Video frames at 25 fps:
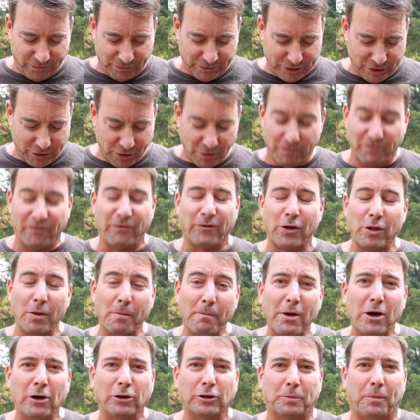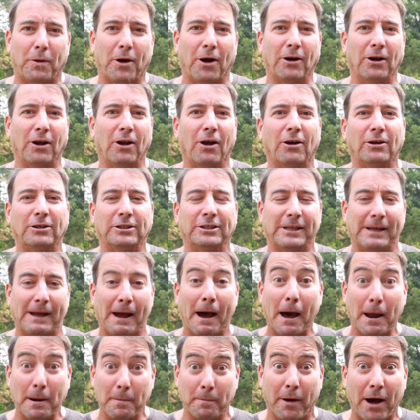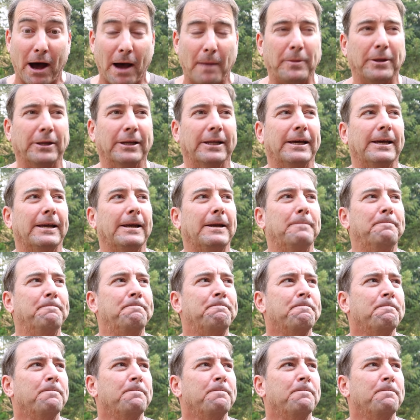the, for the most part largely unpopulated